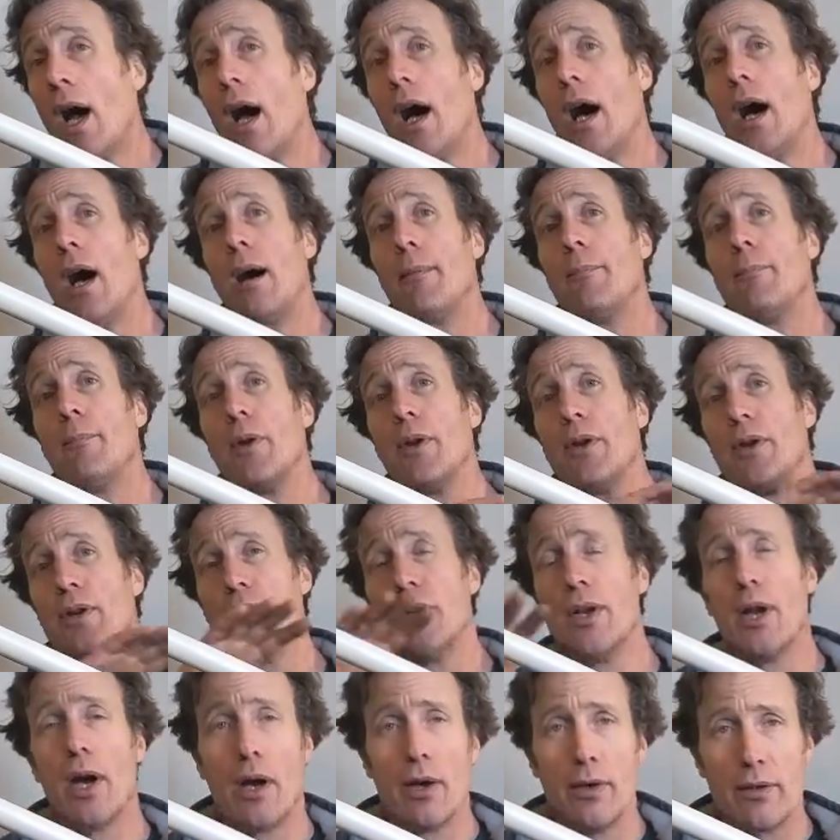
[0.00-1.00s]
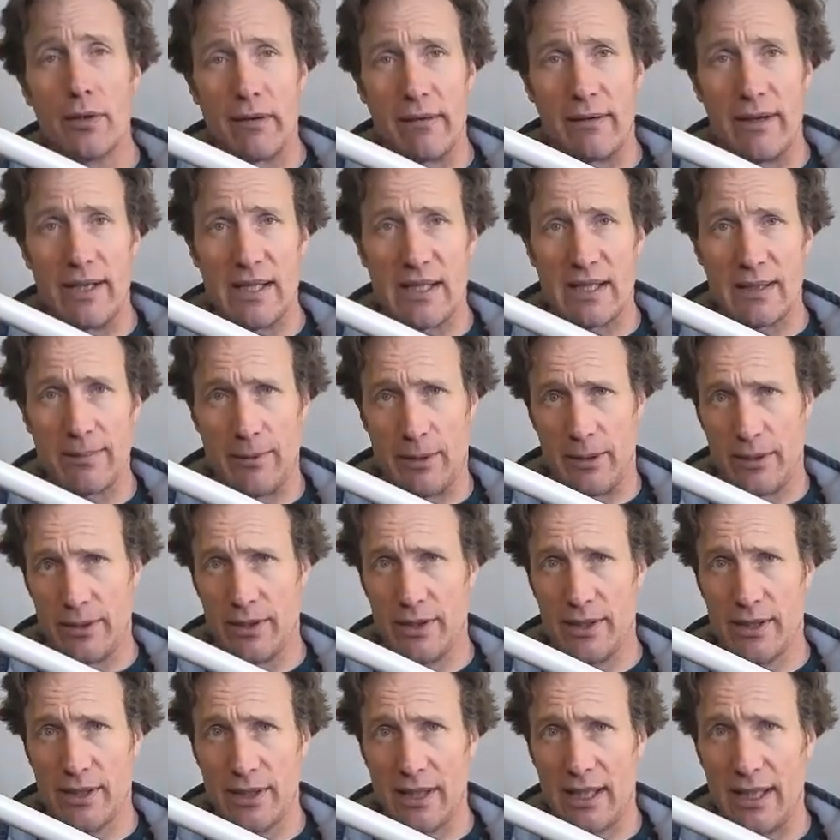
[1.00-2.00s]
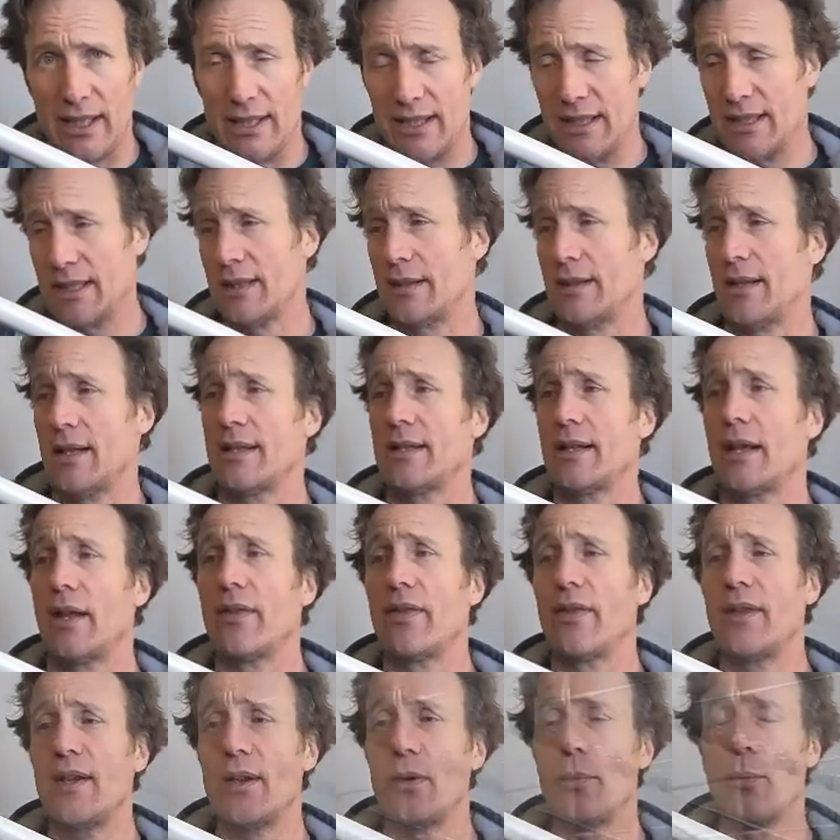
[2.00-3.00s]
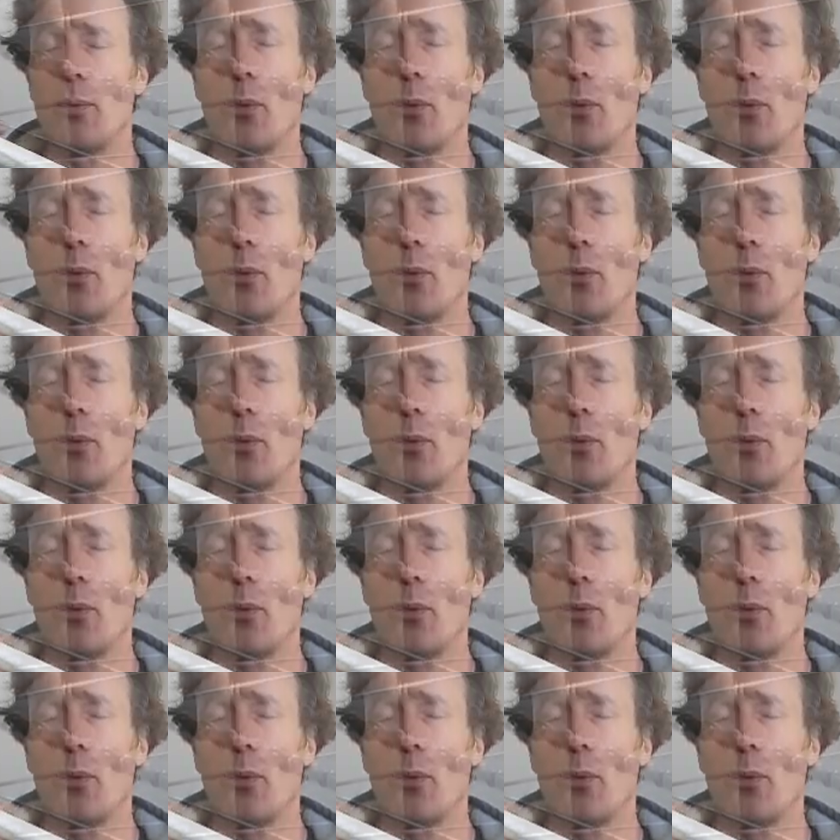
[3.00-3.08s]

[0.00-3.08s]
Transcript: No green splodges in sight. The